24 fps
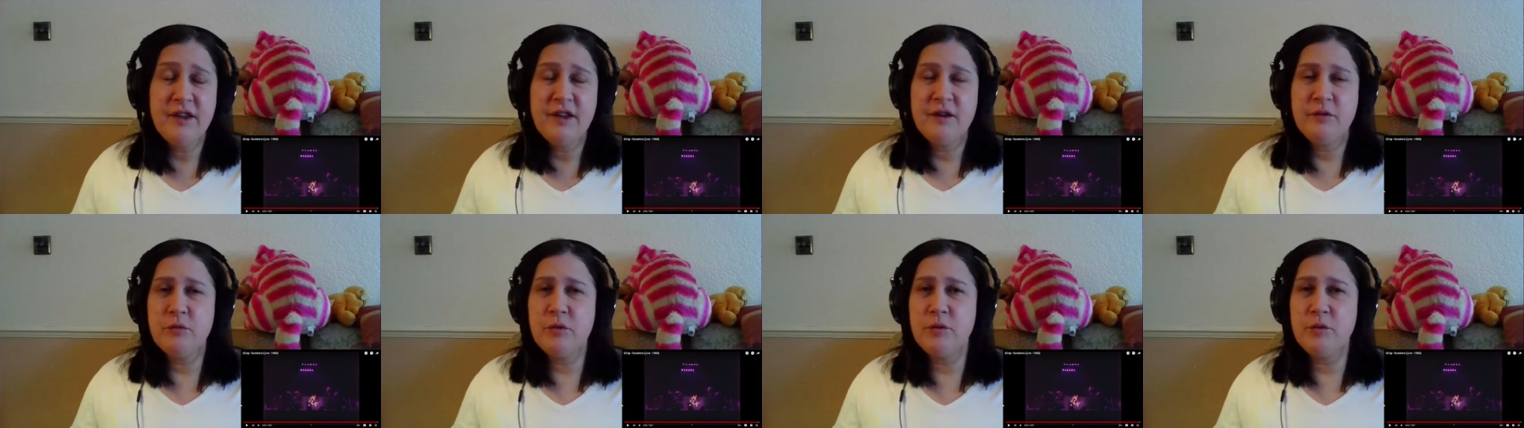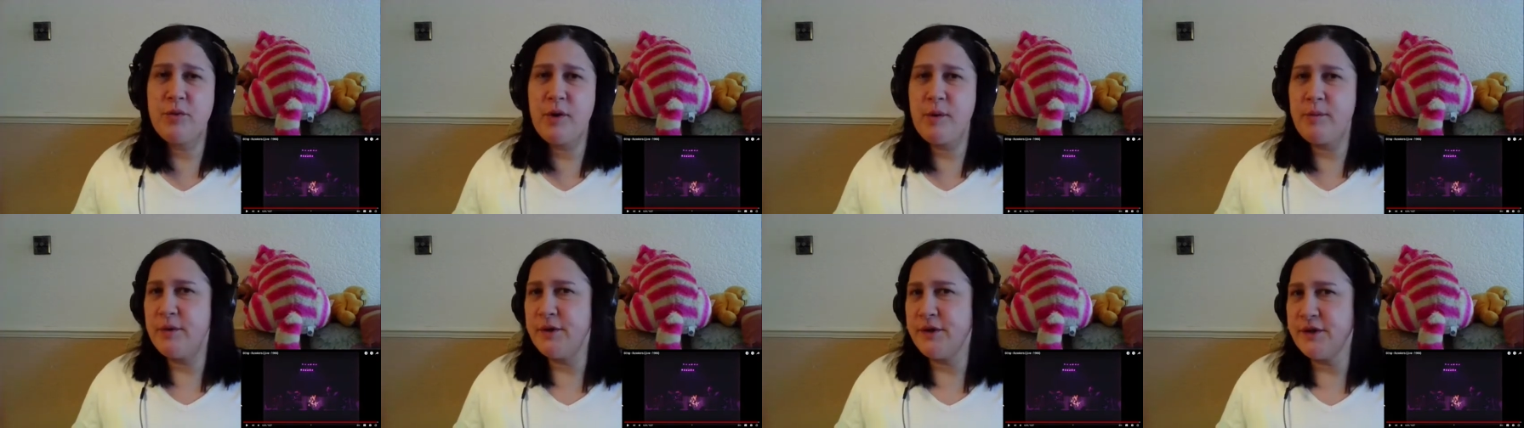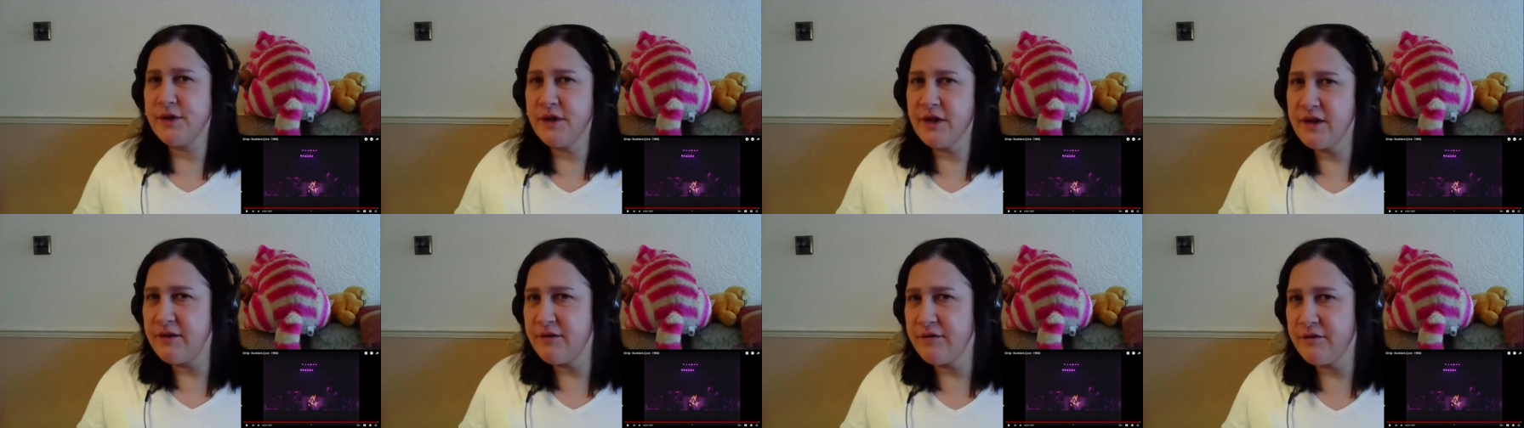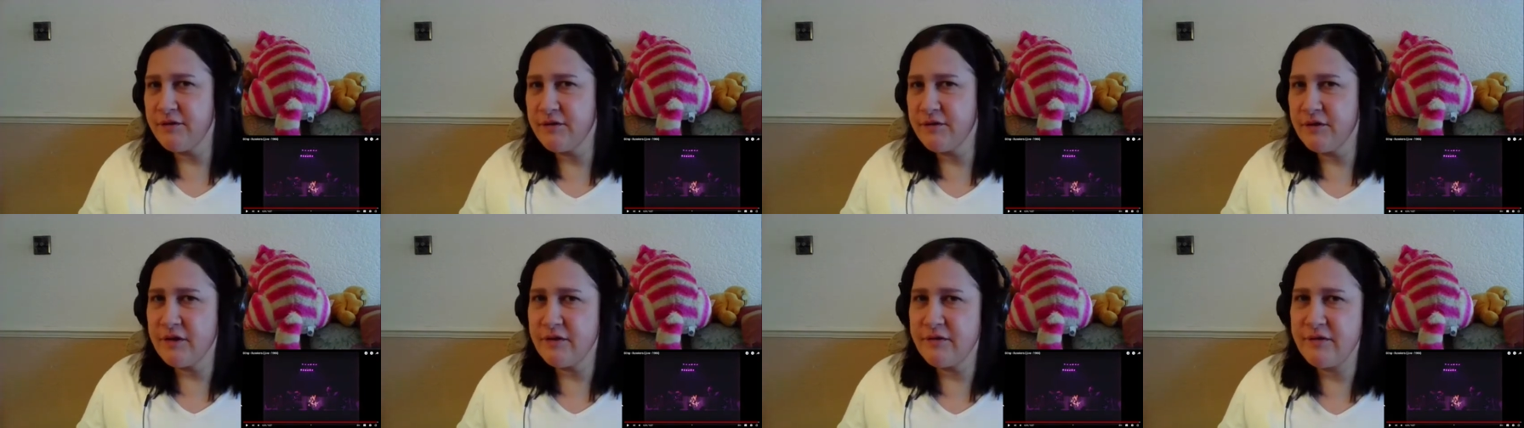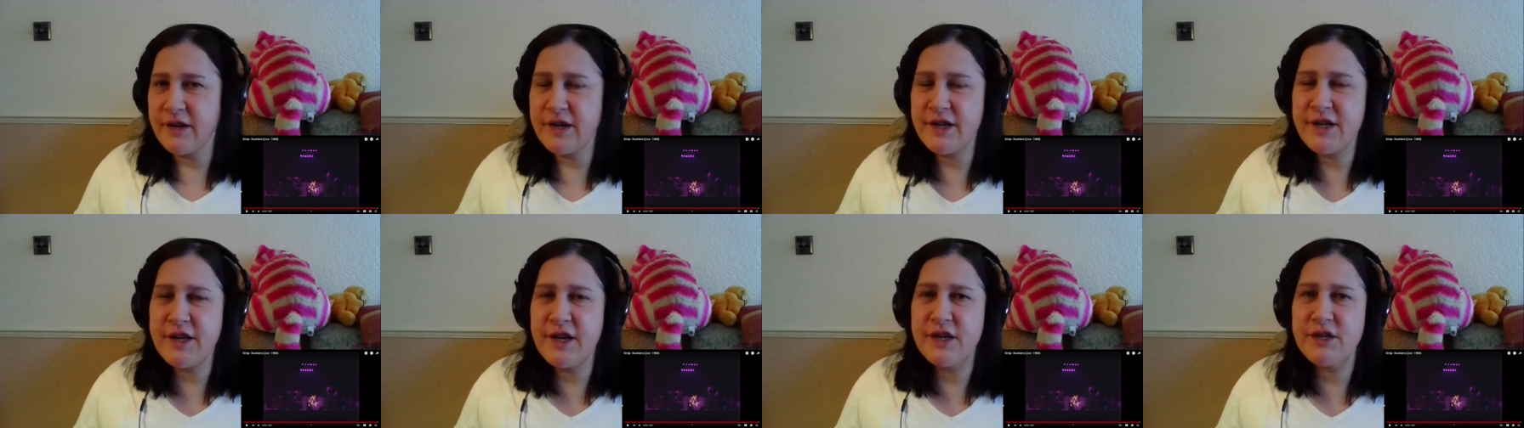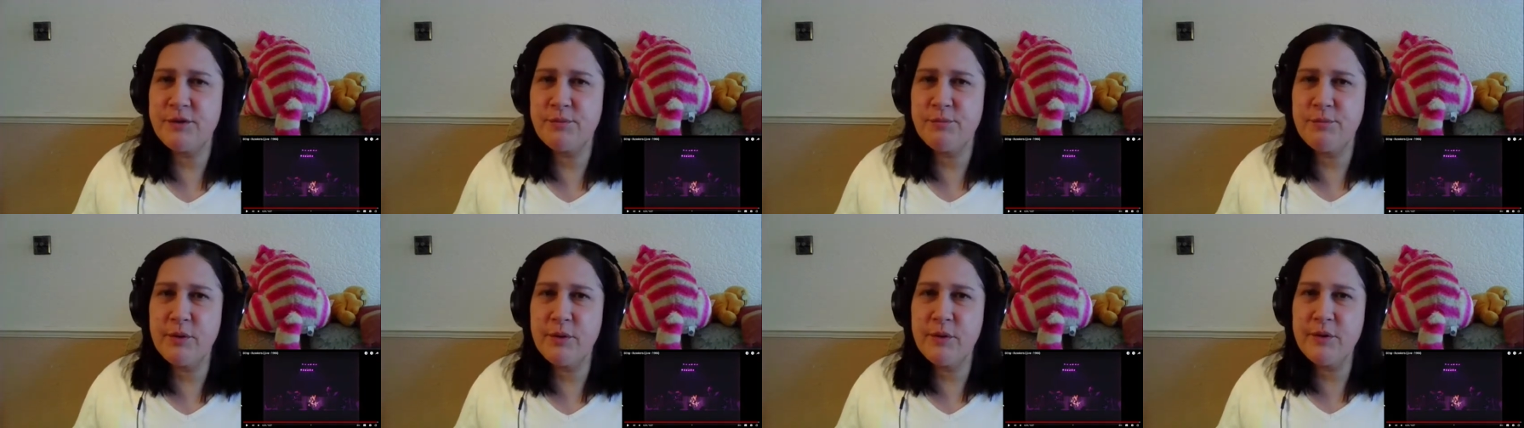we'll probably die of
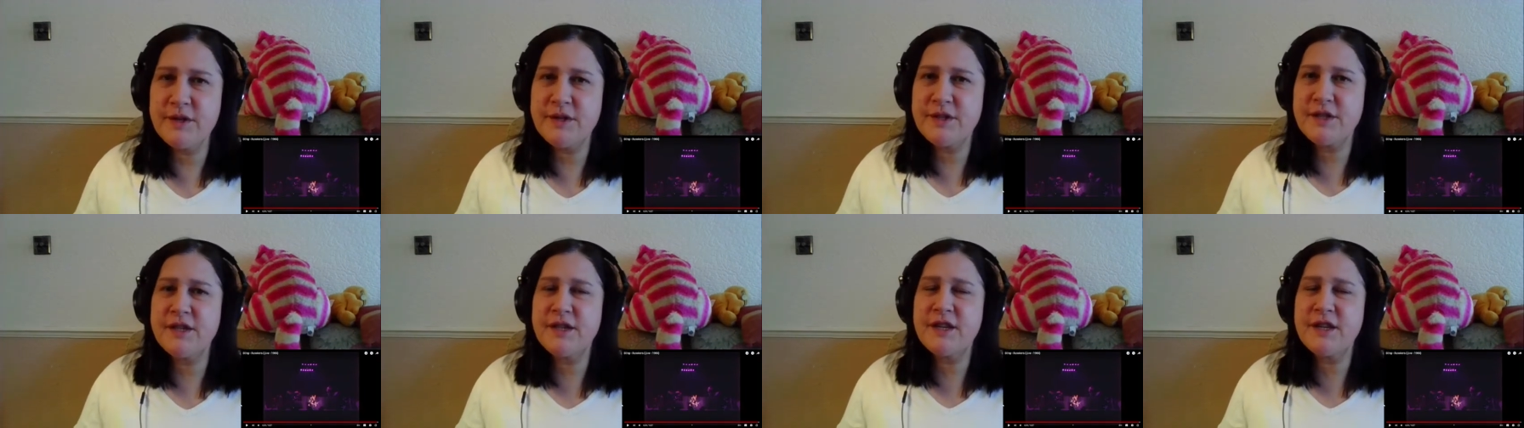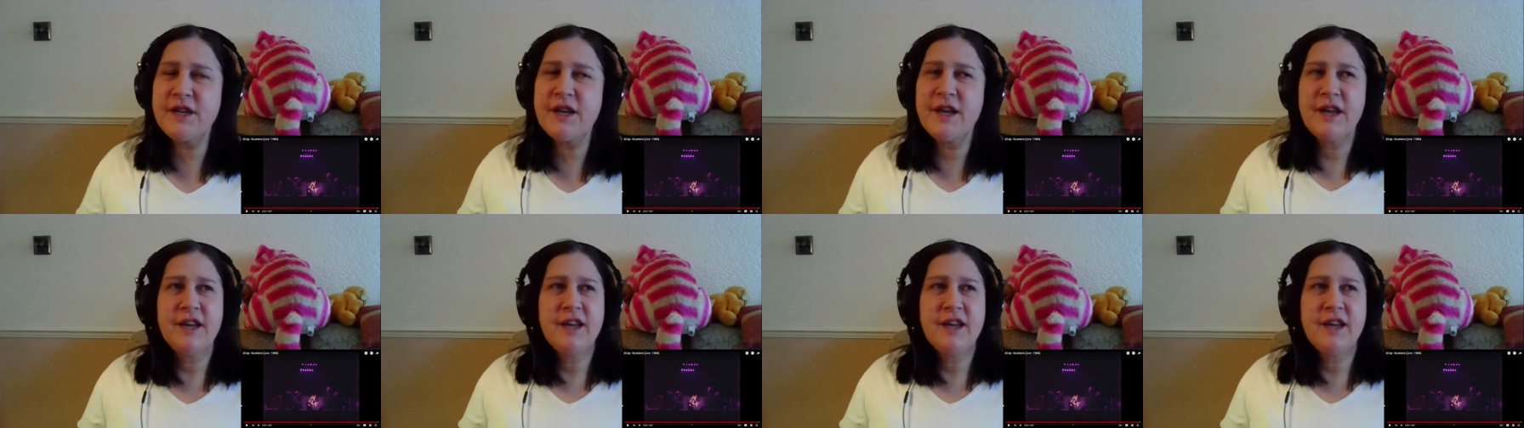radiation poisoning.